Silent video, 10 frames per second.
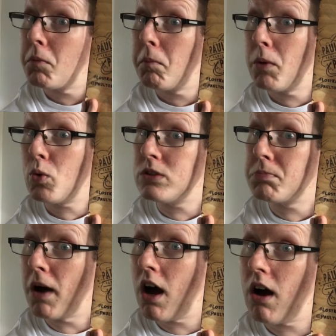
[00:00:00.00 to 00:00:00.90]
Portons
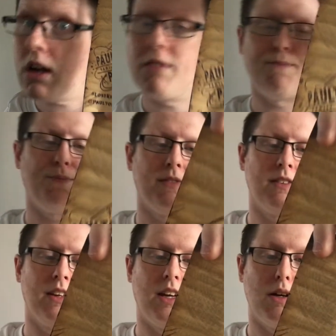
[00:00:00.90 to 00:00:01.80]
Park.
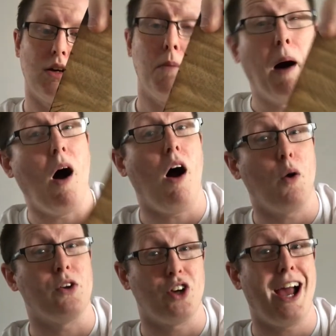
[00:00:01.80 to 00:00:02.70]
A park
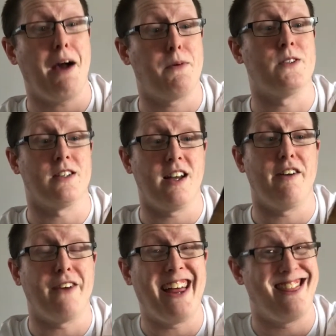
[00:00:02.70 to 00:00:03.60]
which I happen to love
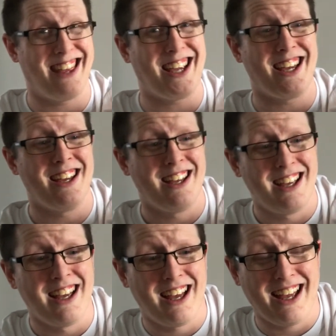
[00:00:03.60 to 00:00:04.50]
and think
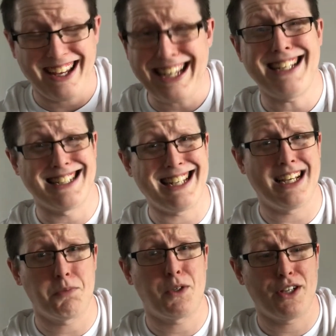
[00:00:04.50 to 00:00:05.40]
easily
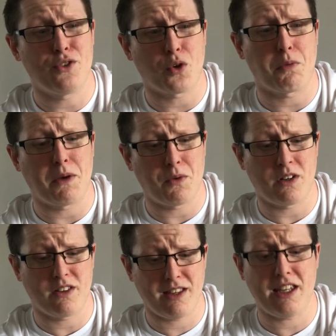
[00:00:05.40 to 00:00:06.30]
has potential to be one
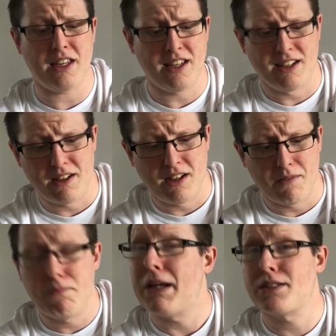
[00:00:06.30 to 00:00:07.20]
of the
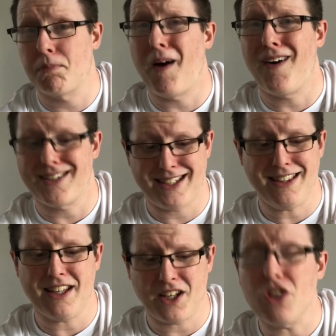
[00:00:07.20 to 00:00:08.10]
best parks in
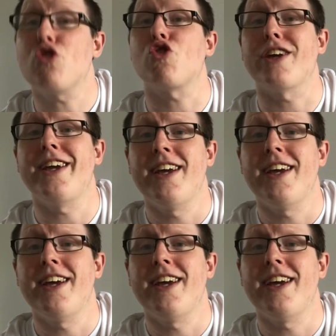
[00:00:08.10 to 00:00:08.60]
the country.